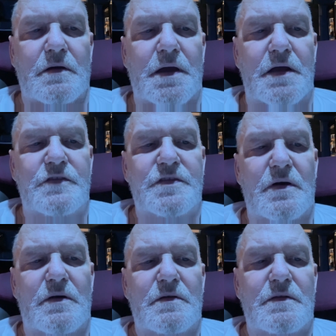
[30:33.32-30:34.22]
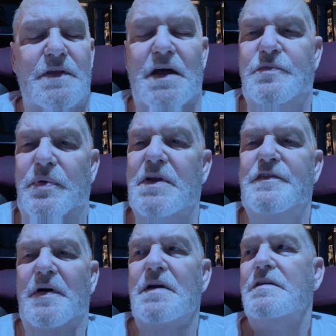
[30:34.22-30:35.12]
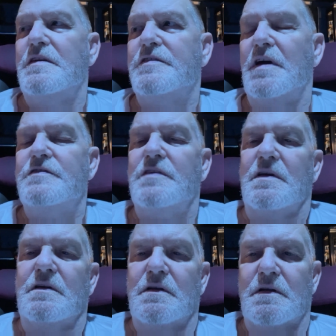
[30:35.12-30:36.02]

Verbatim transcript: Okay, so that's pretty fucking disgusting.